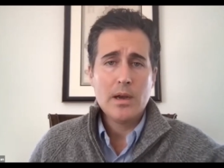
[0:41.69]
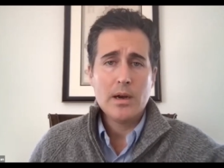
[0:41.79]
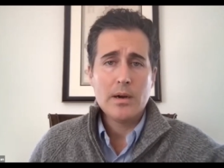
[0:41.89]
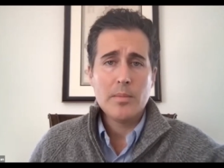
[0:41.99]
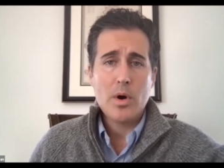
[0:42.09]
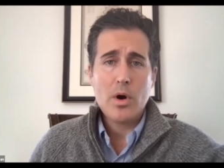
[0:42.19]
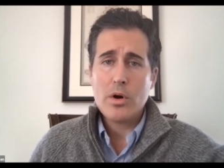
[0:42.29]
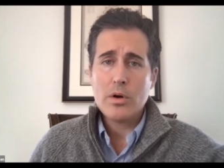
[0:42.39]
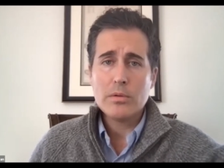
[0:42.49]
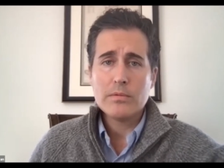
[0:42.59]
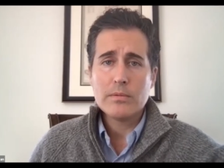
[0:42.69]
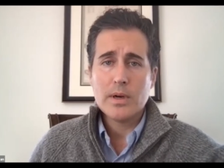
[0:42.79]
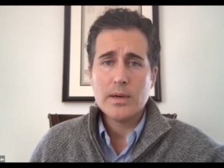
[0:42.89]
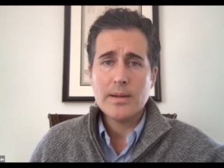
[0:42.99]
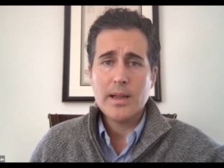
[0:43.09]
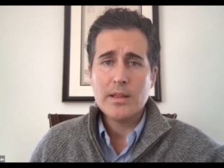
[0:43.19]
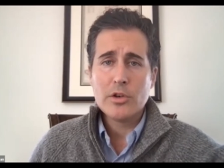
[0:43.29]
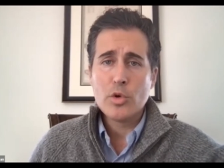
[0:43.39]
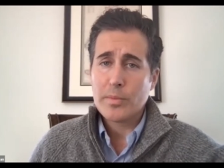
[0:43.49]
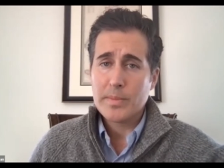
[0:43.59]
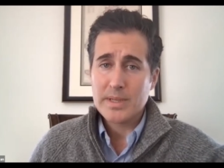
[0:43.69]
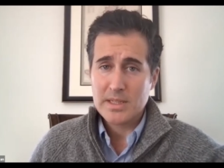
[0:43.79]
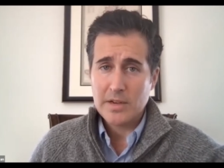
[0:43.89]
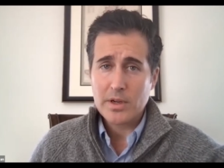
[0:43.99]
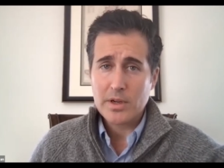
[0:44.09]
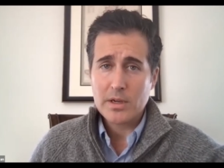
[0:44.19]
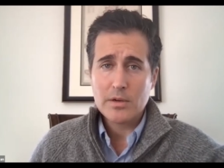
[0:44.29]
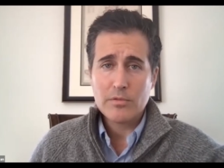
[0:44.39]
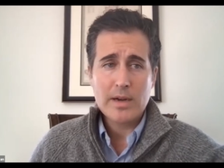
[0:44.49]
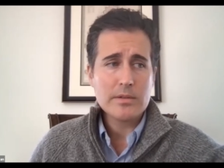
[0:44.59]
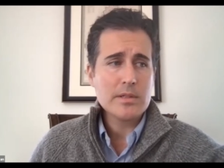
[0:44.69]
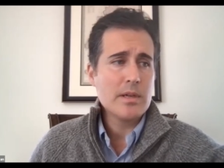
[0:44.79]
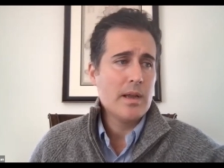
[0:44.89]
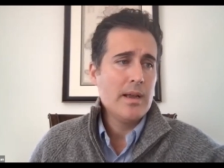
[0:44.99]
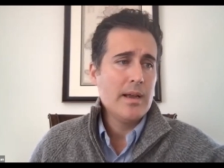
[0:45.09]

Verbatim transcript: all in the North Pacific route.